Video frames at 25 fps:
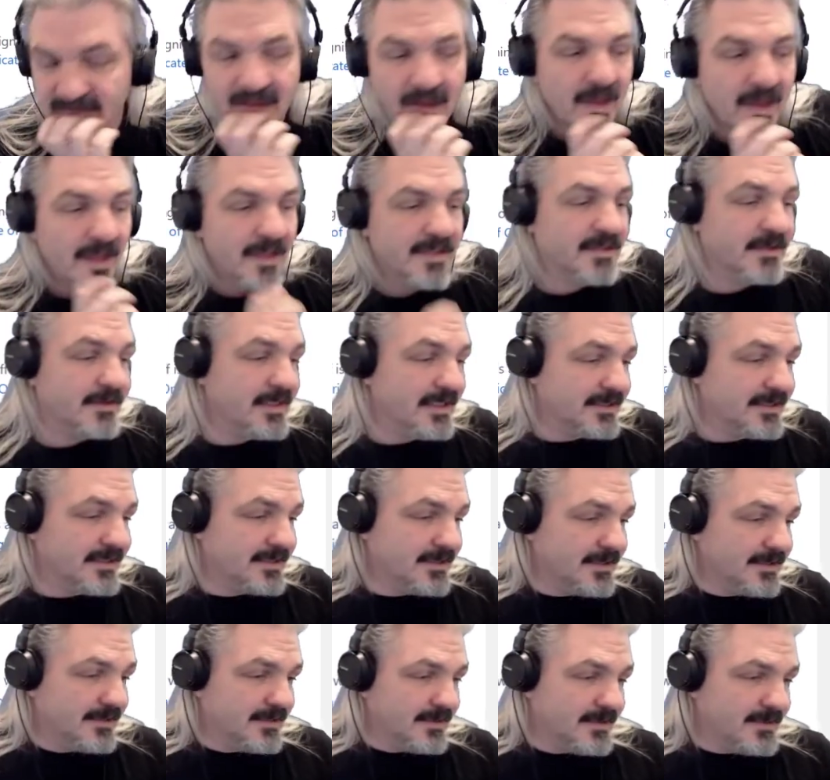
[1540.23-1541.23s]
So yes,
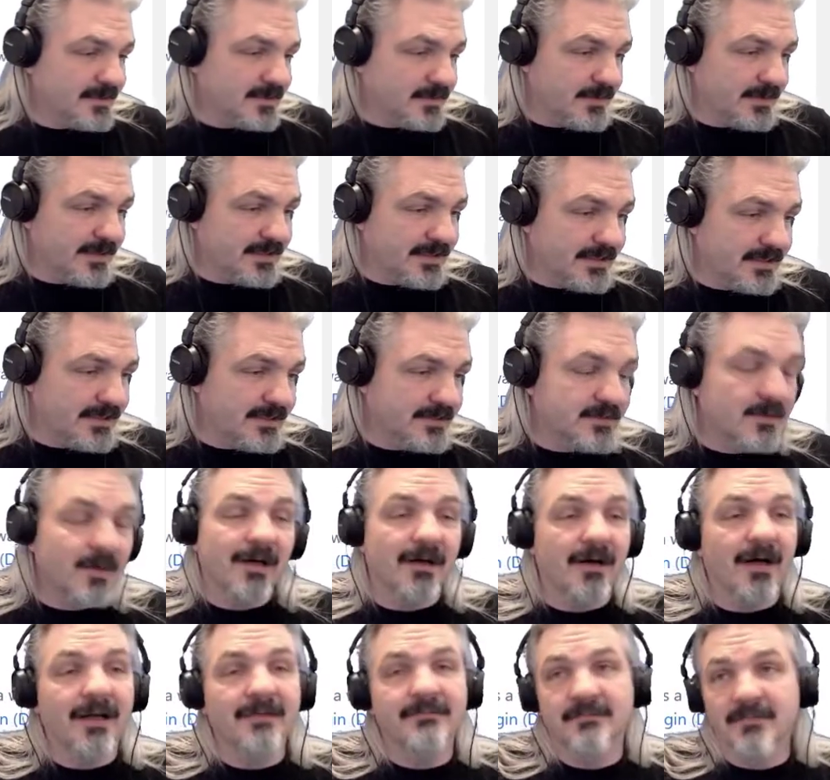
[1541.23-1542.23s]
the Twitch is,
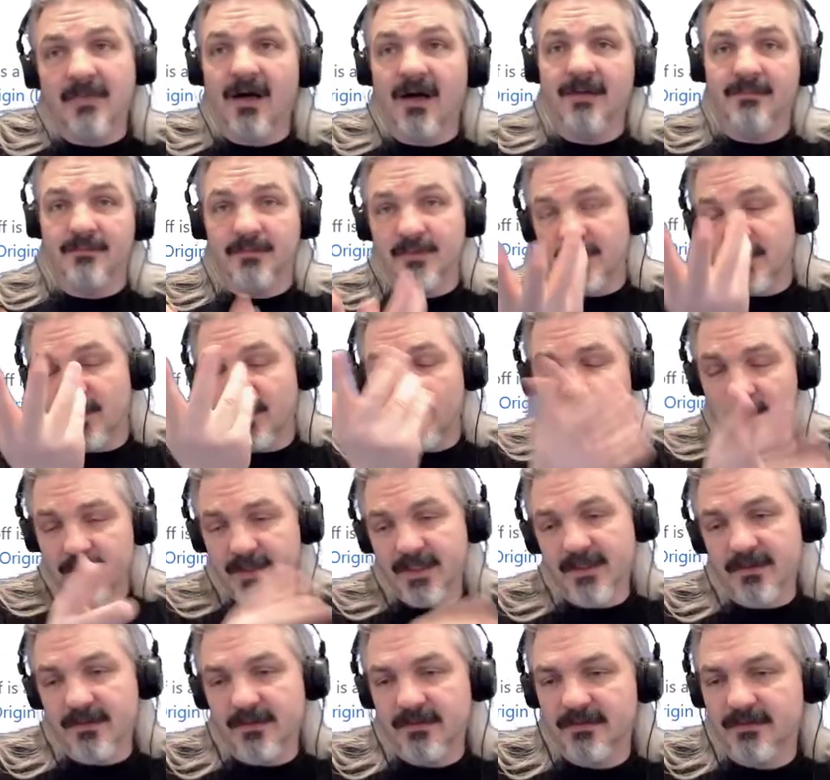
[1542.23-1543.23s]
well, I'm
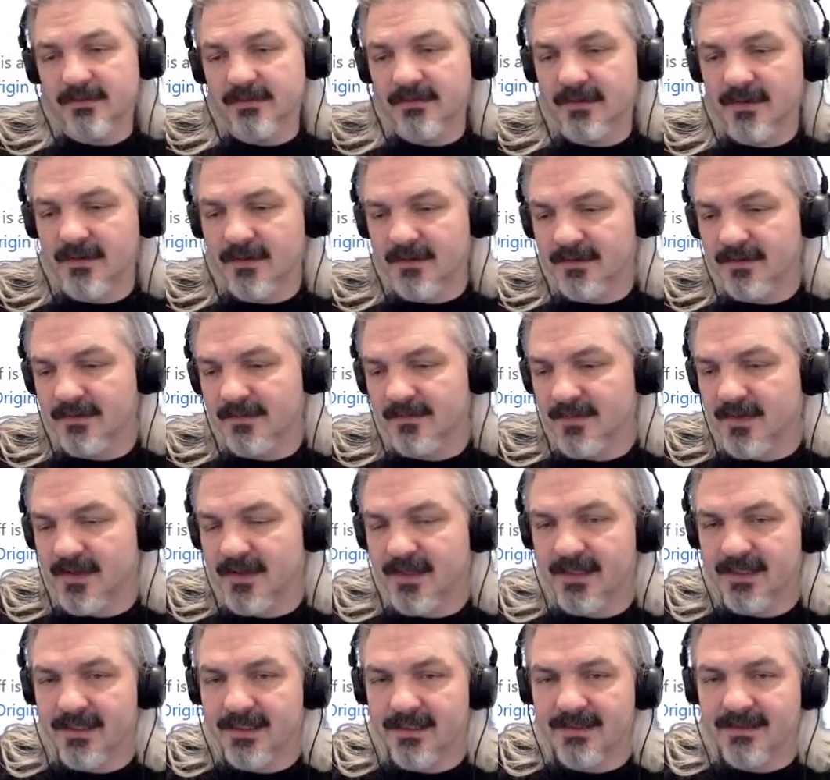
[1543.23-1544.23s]
recording on
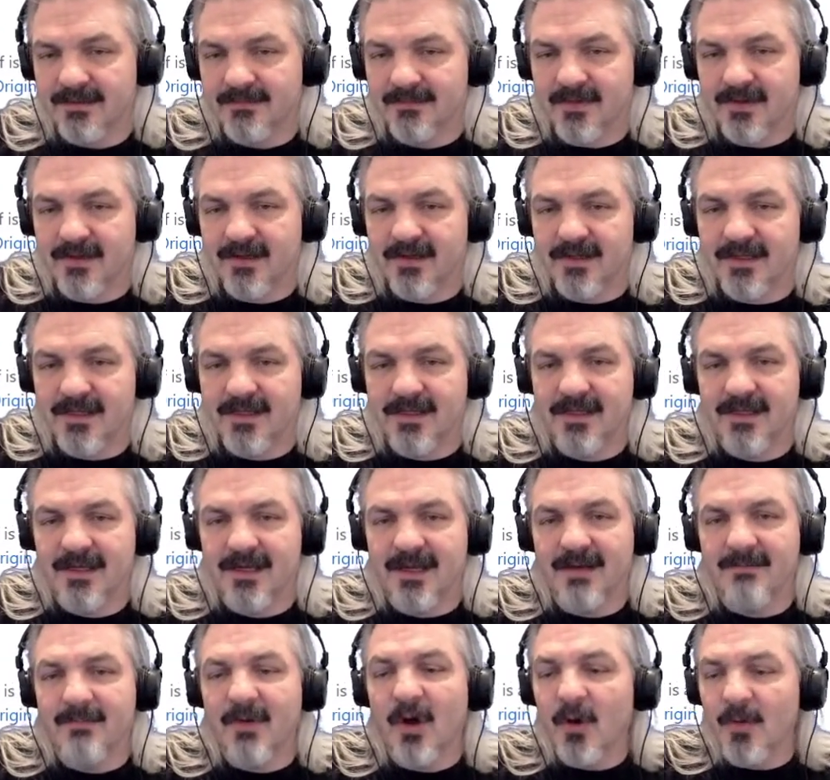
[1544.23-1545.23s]
my
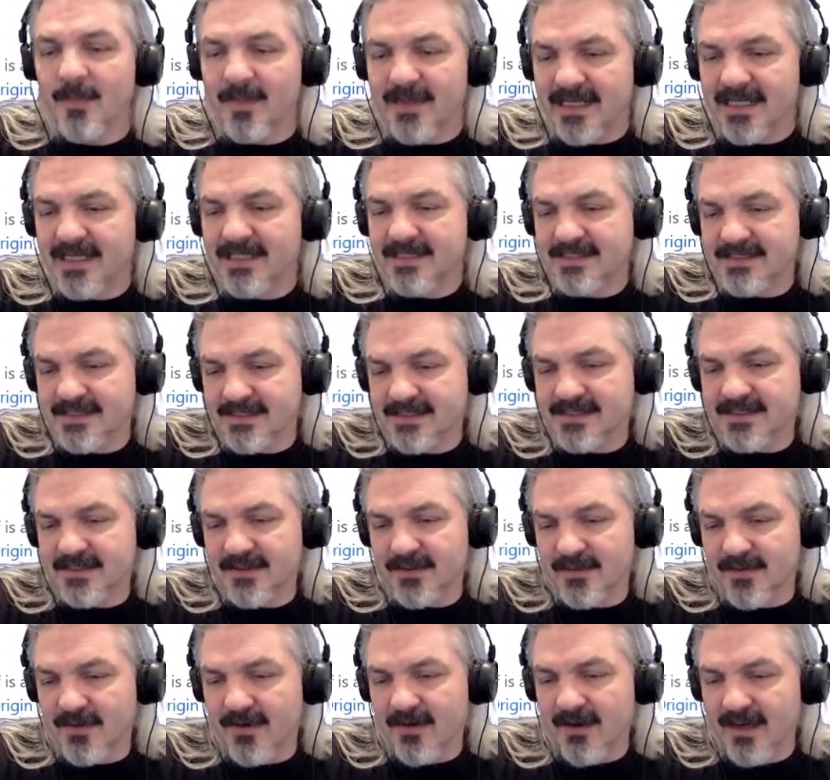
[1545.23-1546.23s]
OBS,
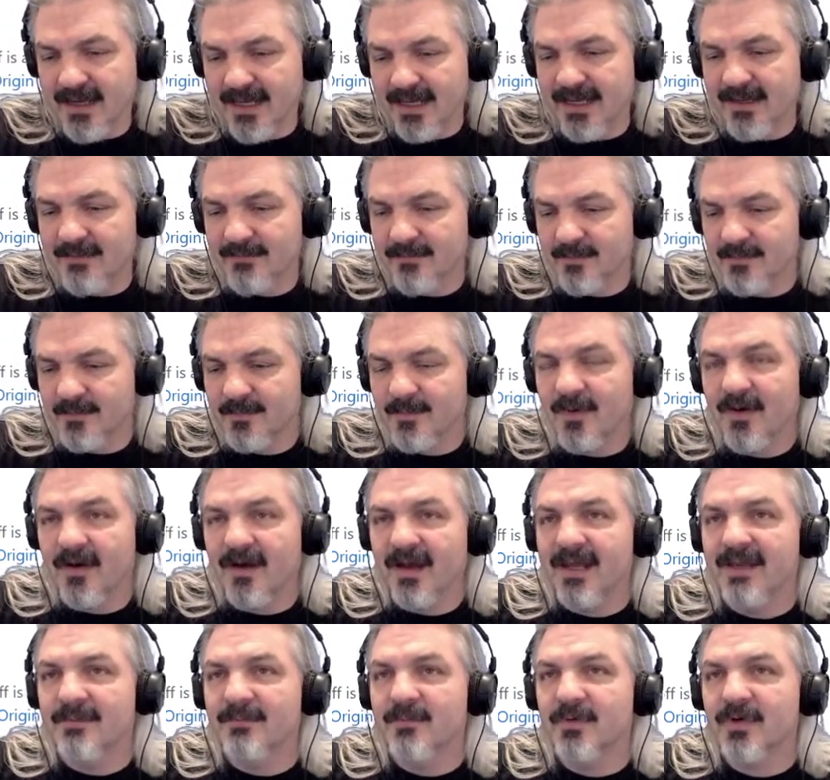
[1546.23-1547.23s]
so I am
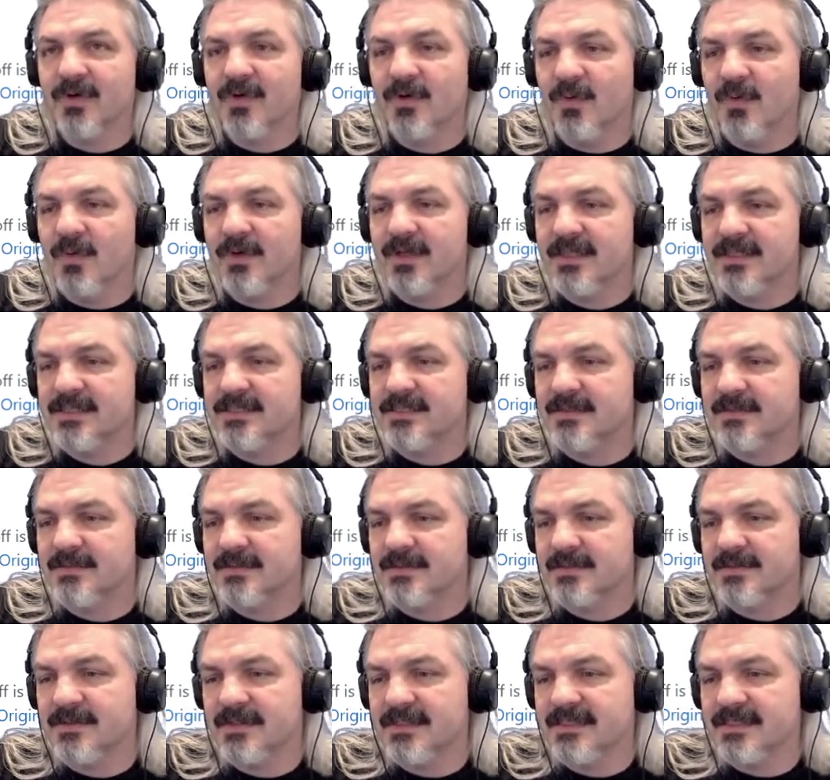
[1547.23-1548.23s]
recording. So
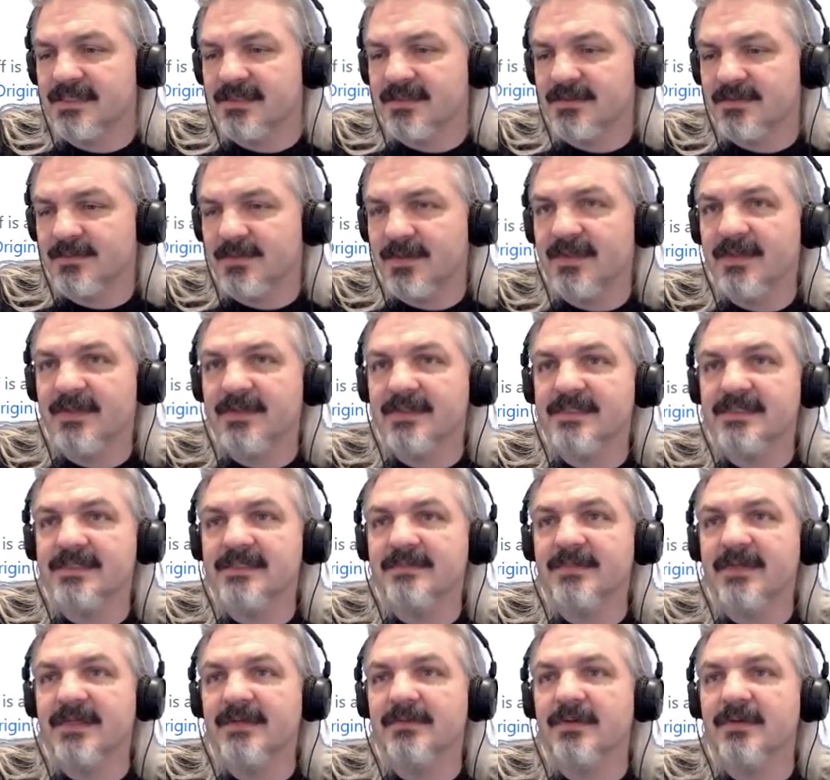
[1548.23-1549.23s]
the question is whether this
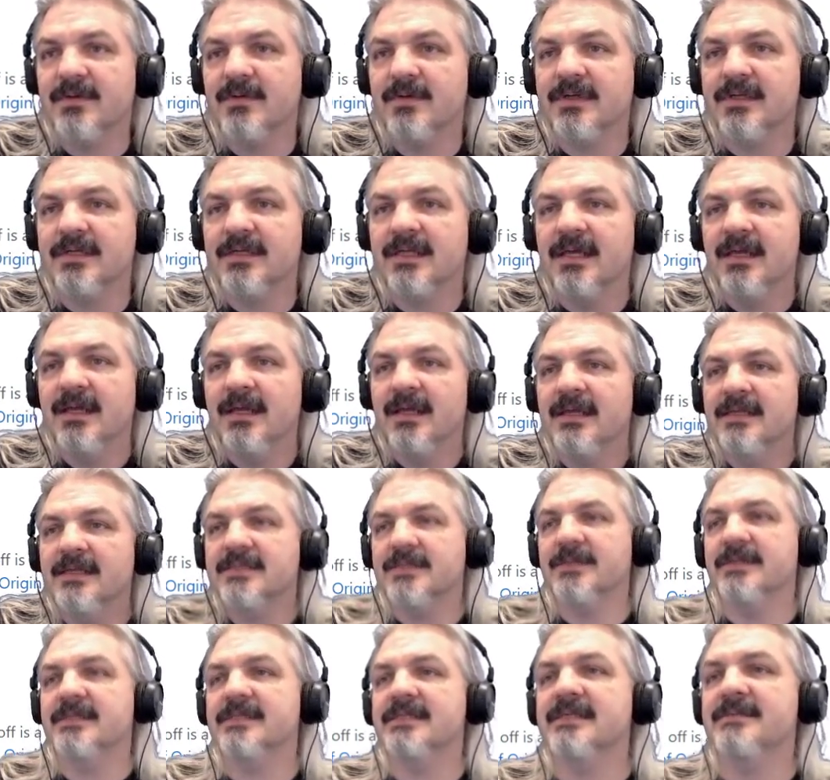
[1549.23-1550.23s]
is being recorded.
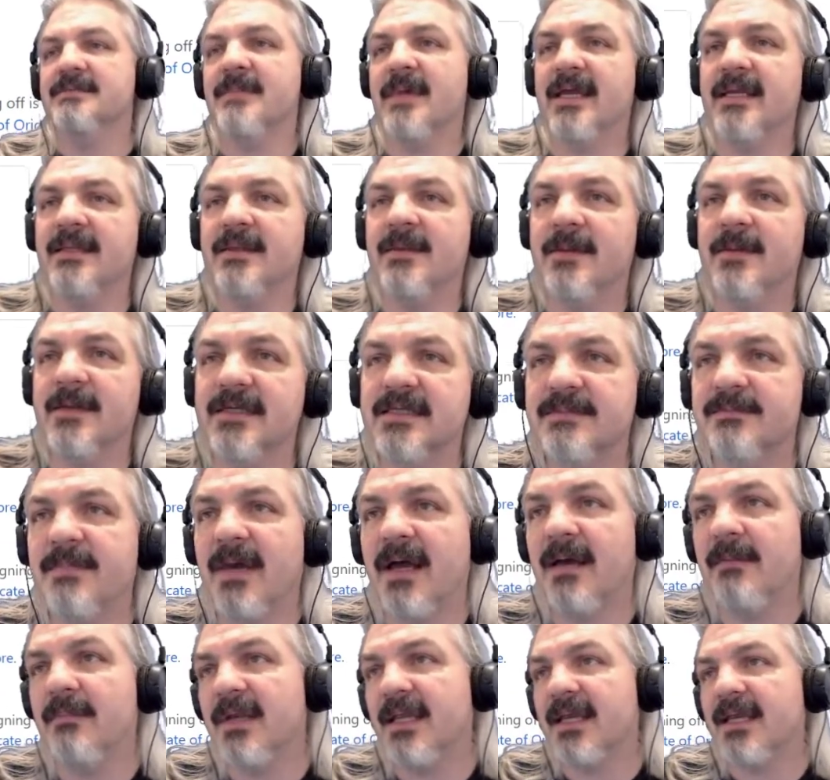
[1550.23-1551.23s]
So this has made this
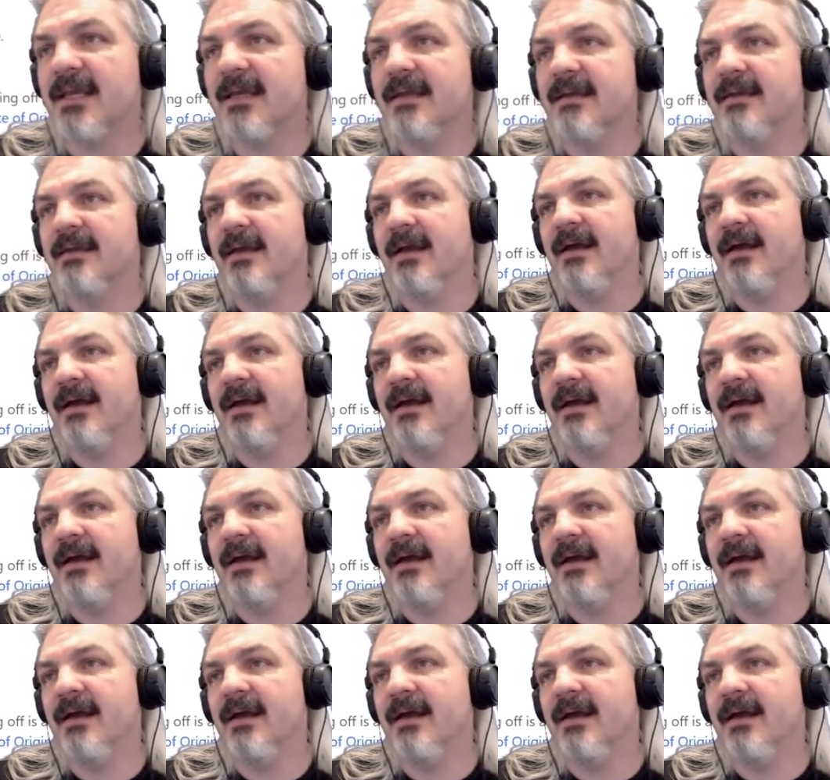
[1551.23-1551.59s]
public.